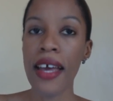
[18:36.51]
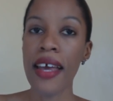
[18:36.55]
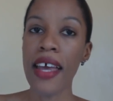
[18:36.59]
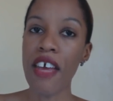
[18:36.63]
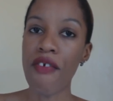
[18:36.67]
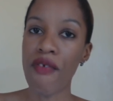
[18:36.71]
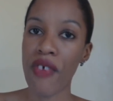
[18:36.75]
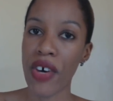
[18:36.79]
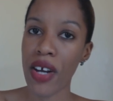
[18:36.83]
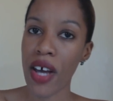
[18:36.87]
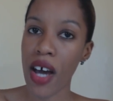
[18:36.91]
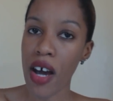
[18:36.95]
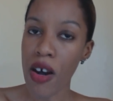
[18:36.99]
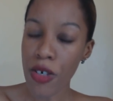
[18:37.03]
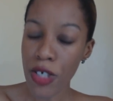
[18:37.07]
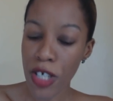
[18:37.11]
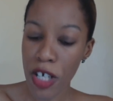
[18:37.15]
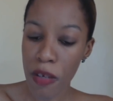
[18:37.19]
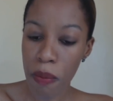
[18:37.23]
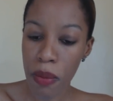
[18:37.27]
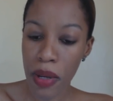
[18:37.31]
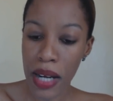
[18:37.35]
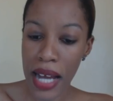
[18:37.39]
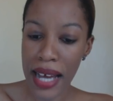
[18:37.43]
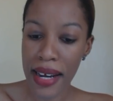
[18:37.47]
If an
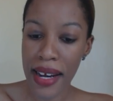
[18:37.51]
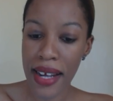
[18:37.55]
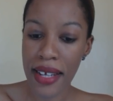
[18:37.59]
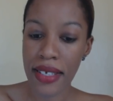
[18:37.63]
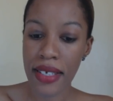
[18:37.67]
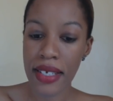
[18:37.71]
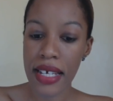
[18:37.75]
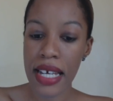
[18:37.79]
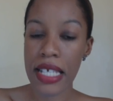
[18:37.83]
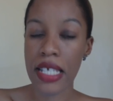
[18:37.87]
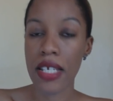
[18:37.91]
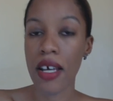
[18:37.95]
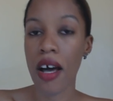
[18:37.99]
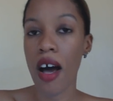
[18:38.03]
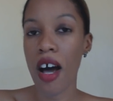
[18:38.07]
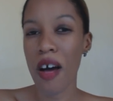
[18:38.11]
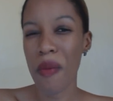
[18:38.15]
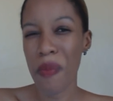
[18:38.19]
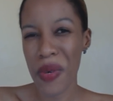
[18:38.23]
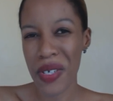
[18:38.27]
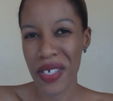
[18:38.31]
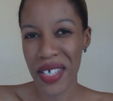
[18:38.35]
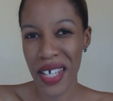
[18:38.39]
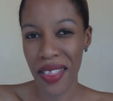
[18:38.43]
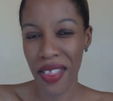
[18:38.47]
outer planet is
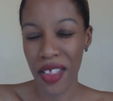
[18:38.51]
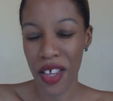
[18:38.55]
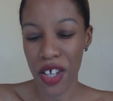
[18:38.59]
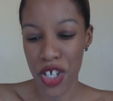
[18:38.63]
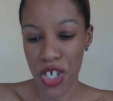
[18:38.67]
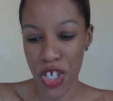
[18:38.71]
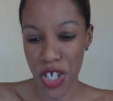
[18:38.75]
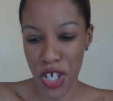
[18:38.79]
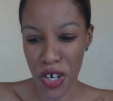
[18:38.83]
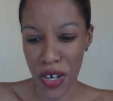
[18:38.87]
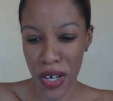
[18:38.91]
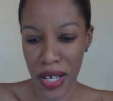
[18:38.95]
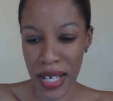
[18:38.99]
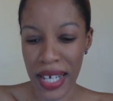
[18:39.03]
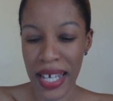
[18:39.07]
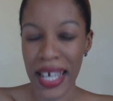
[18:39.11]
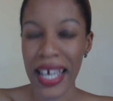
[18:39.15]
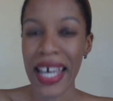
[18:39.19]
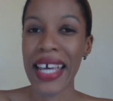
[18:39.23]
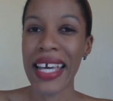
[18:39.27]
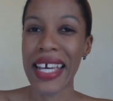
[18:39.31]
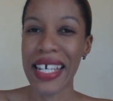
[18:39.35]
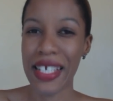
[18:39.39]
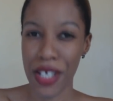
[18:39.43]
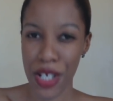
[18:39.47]
opposite the Sun,
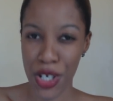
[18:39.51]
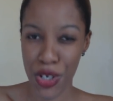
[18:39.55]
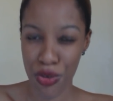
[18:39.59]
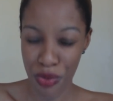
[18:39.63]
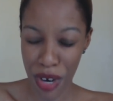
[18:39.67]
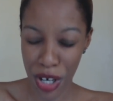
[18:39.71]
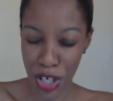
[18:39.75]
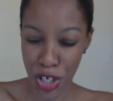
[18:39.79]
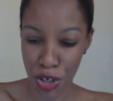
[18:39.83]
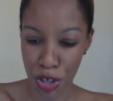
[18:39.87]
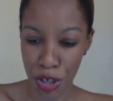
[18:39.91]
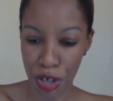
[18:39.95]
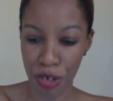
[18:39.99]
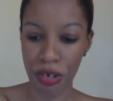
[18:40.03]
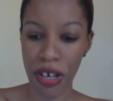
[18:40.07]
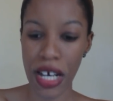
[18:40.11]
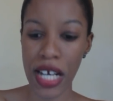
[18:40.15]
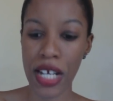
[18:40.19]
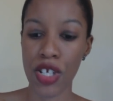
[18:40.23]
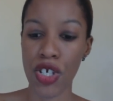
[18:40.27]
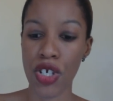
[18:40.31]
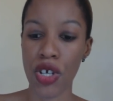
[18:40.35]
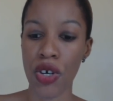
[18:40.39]
it is retrograde.